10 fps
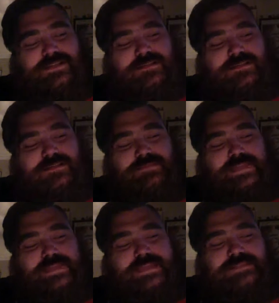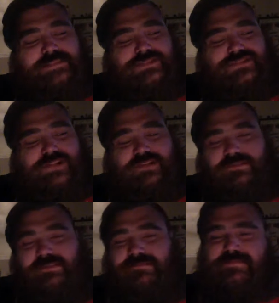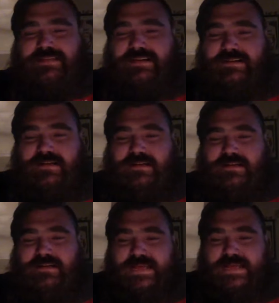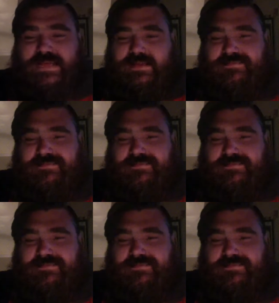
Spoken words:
about, is Charlotte Flair a man?